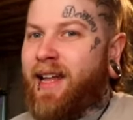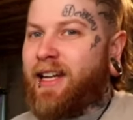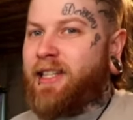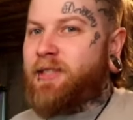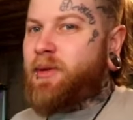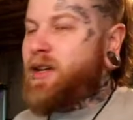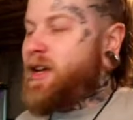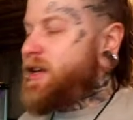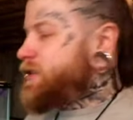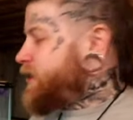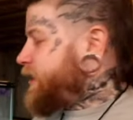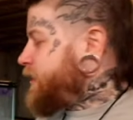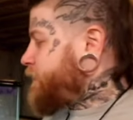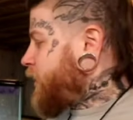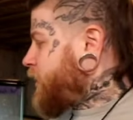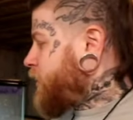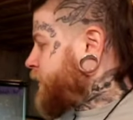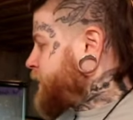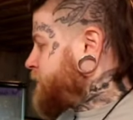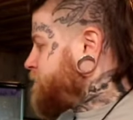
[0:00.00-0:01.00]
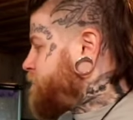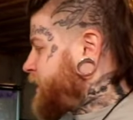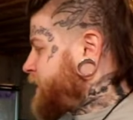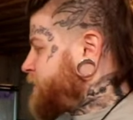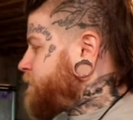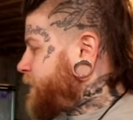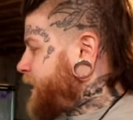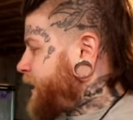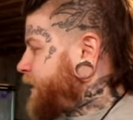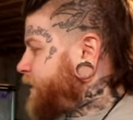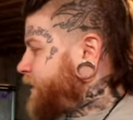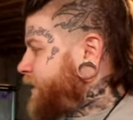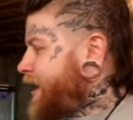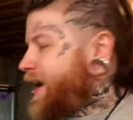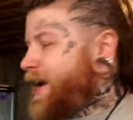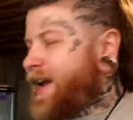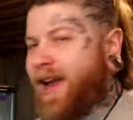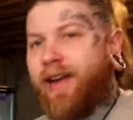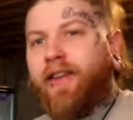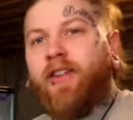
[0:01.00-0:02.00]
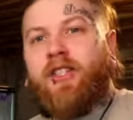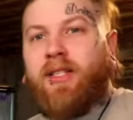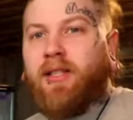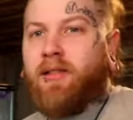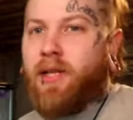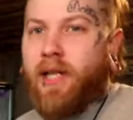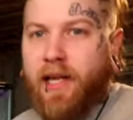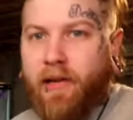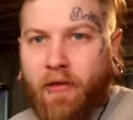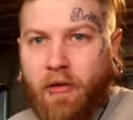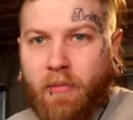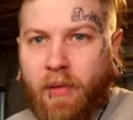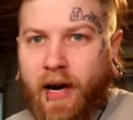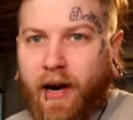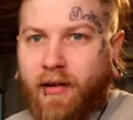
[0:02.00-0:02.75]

That's because they've already been paired. I kind of just leave them